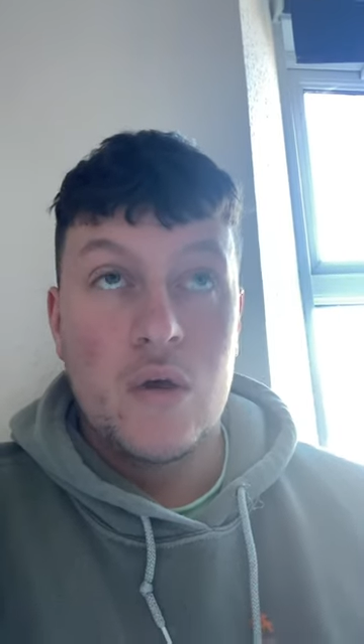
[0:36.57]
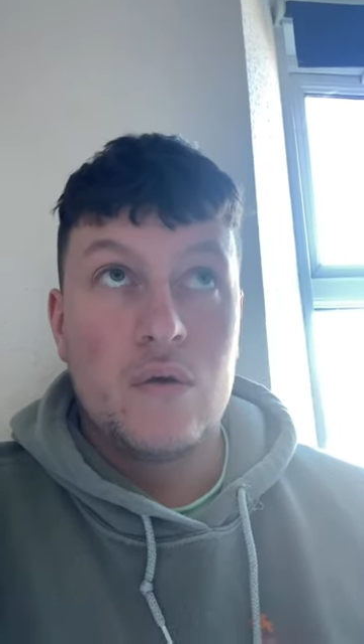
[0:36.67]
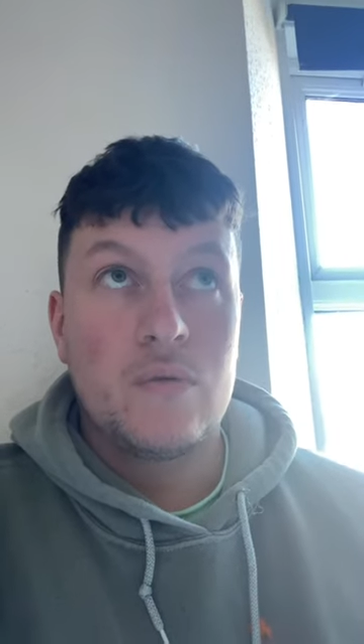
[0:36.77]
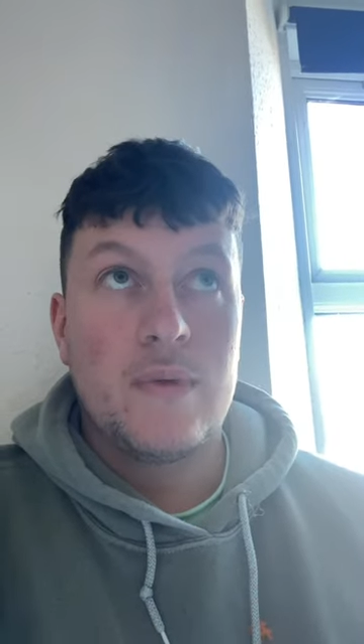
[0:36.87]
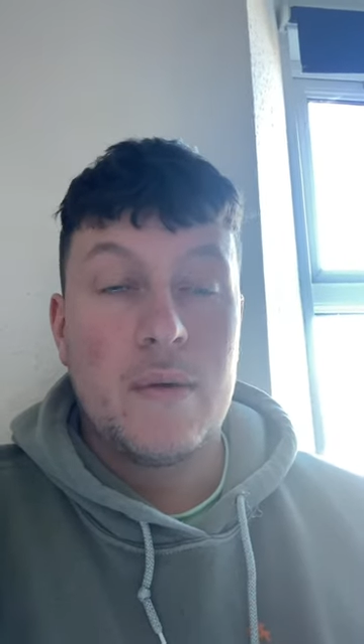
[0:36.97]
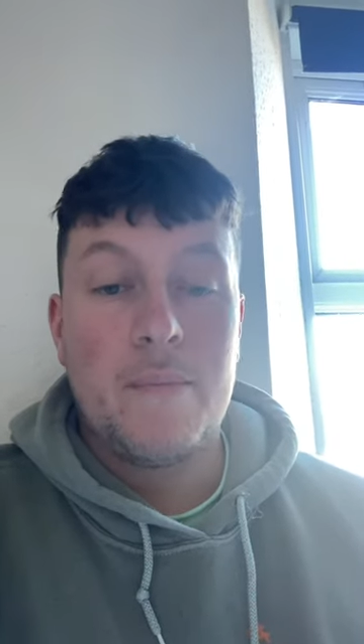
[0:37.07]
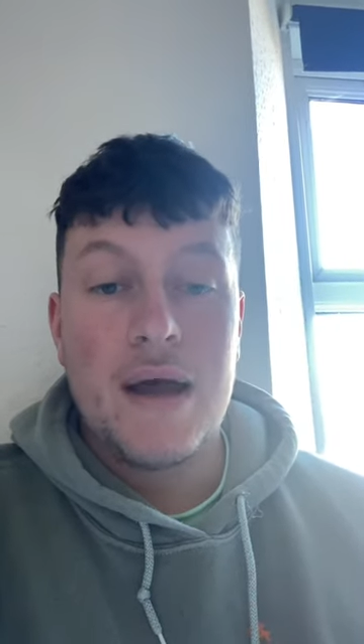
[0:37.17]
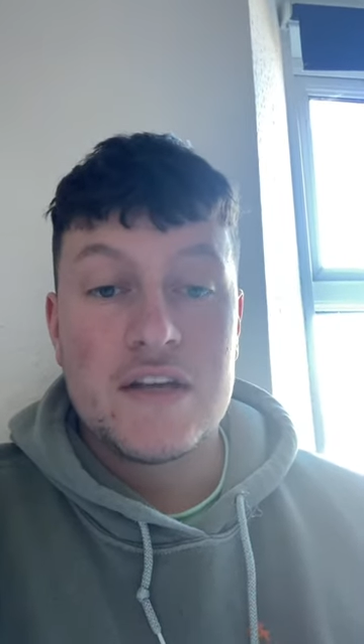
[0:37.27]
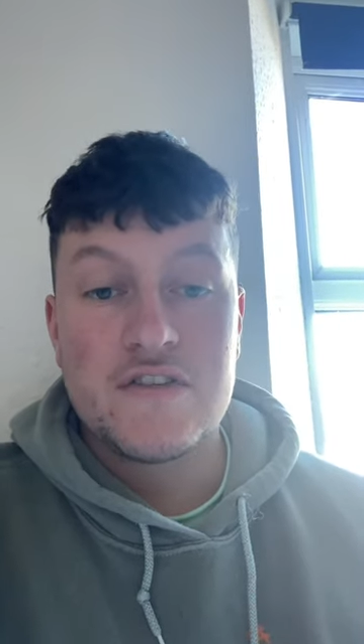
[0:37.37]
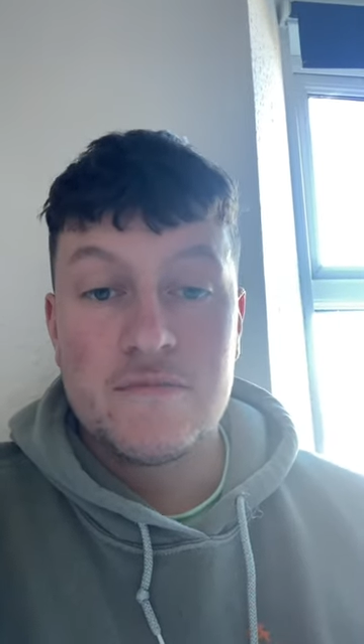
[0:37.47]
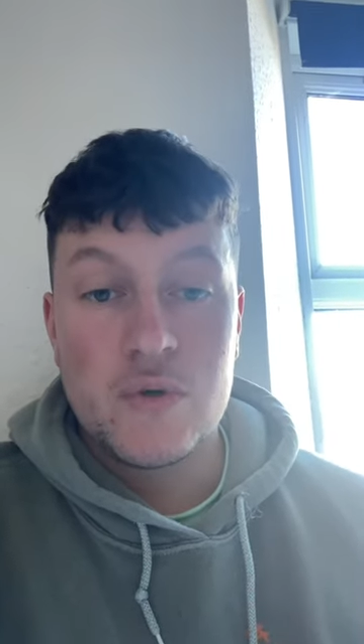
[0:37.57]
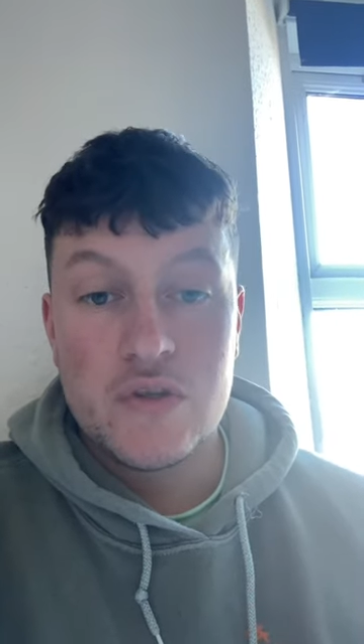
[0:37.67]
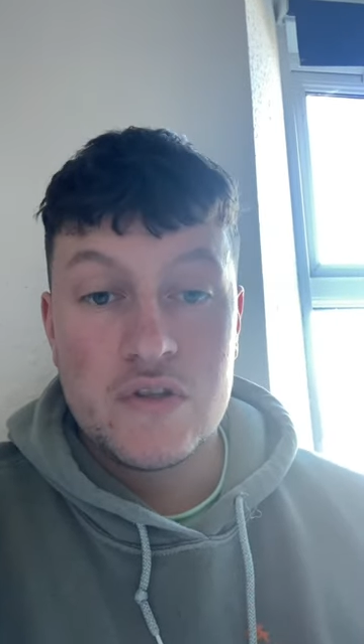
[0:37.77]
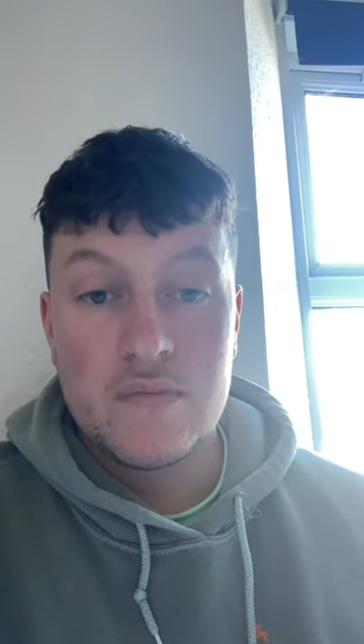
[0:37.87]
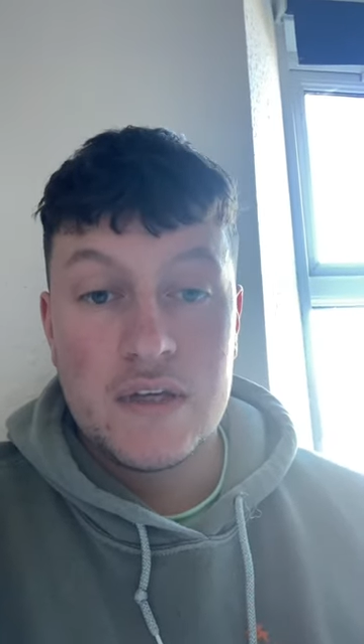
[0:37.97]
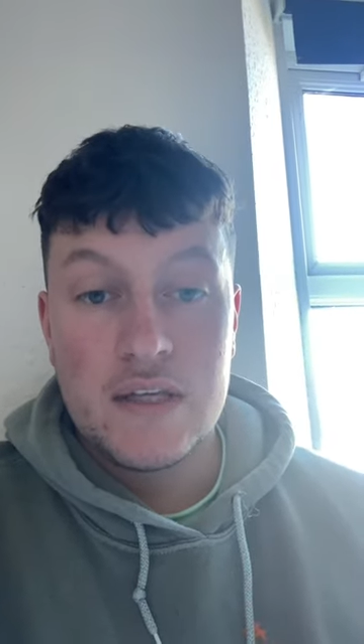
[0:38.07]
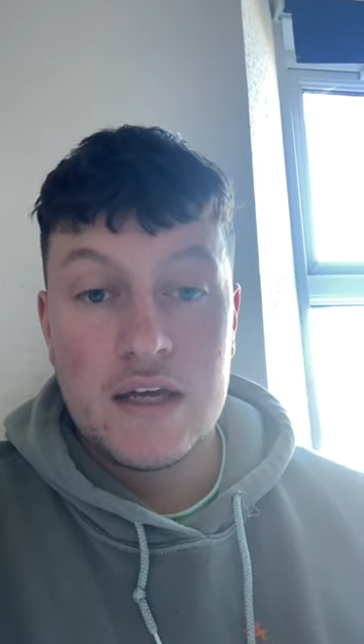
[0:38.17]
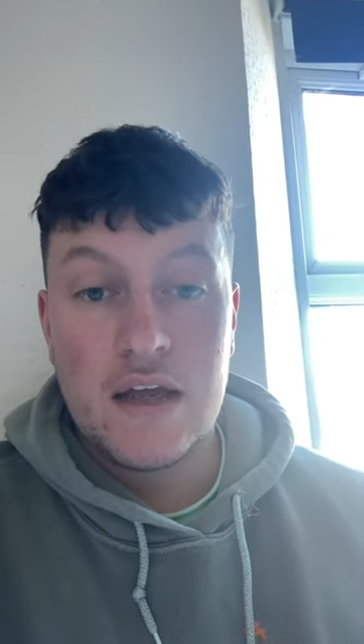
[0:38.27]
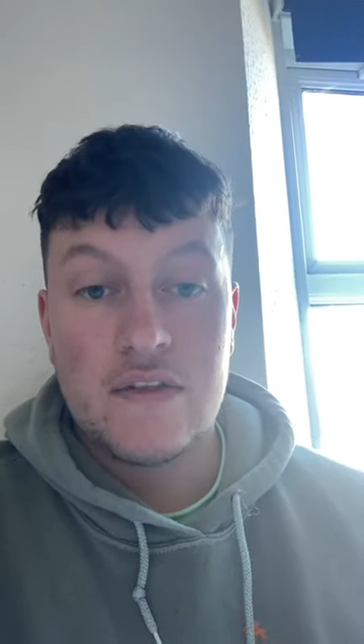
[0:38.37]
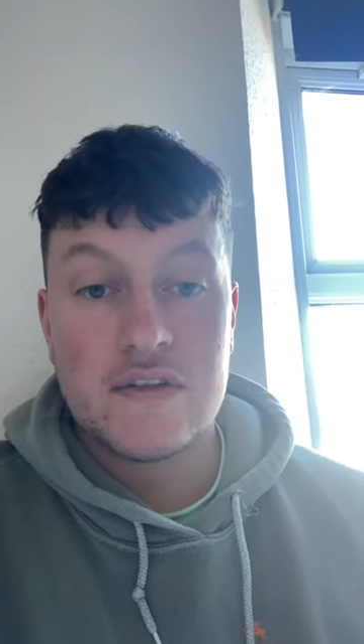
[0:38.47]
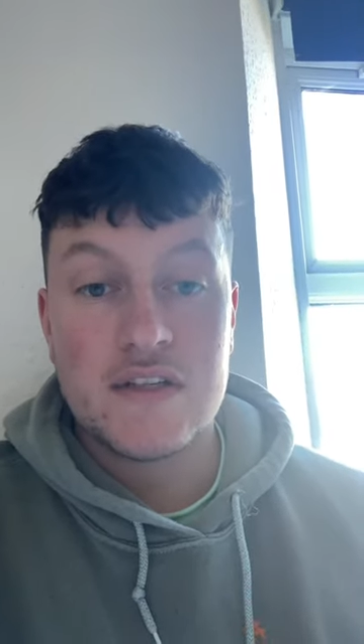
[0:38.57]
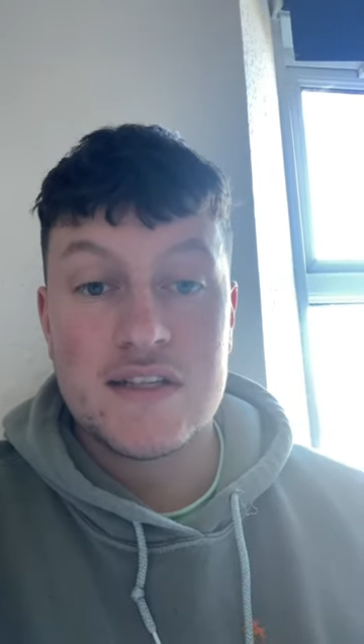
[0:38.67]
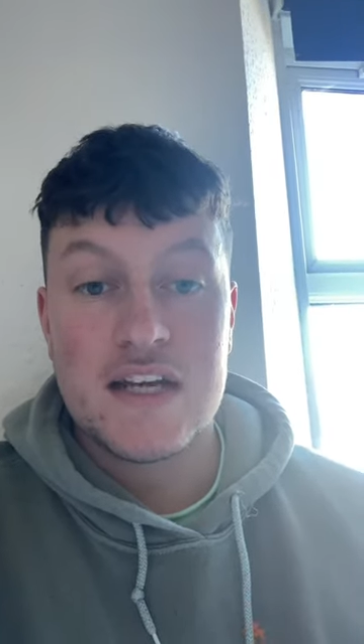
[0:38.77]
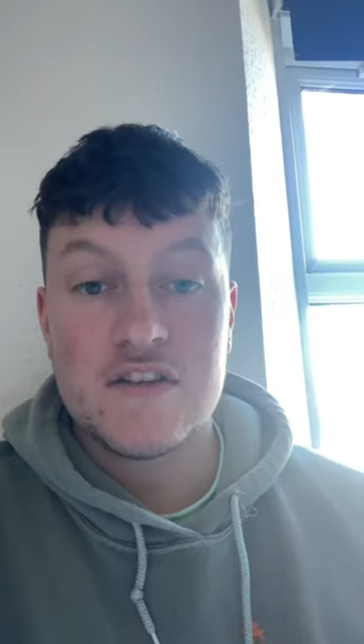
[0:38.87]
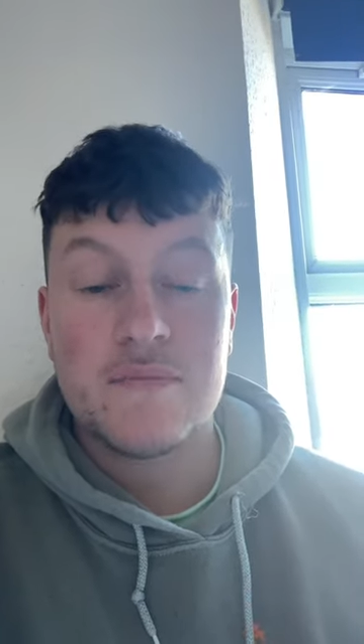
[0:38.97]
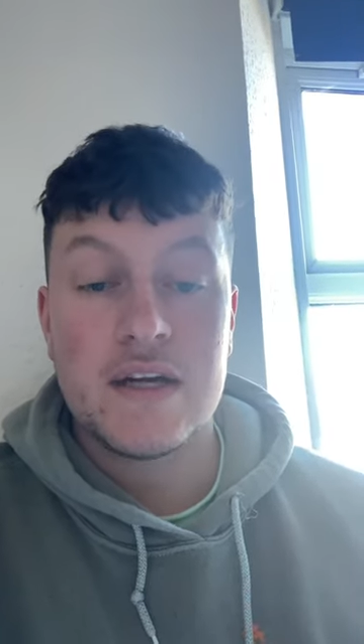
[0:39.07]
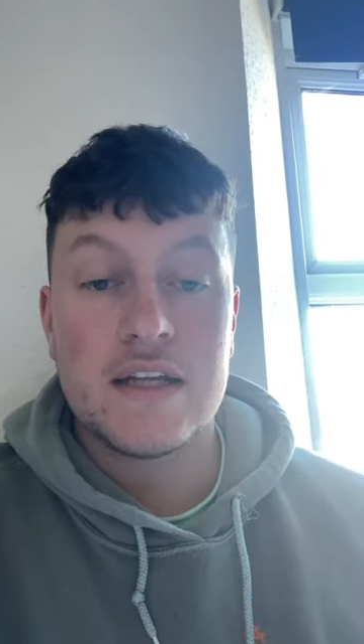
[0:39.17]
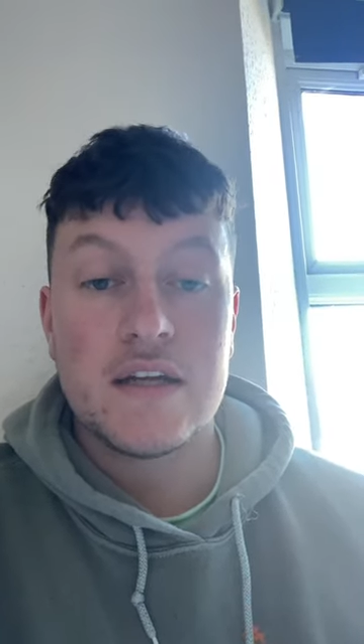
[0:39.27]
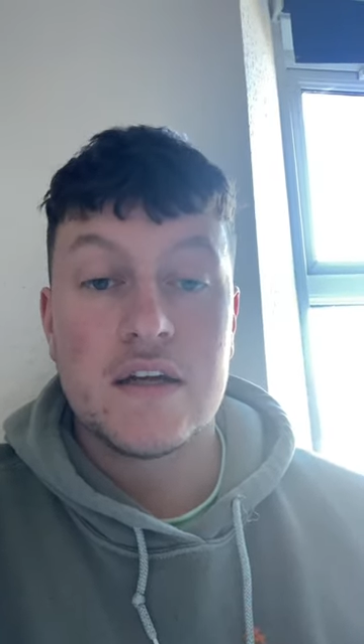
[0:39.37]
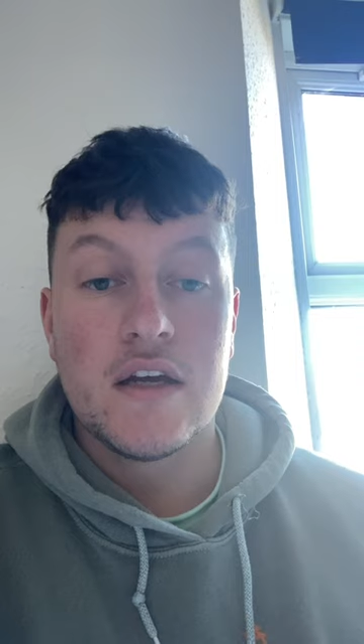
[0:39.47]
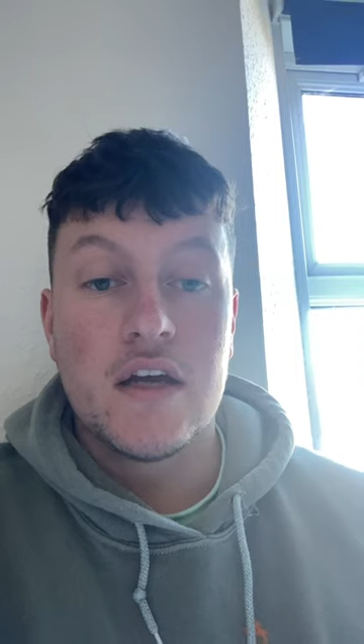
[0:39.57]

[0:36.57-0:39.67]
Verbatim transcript: will be a massive boost to me and the success of my idea,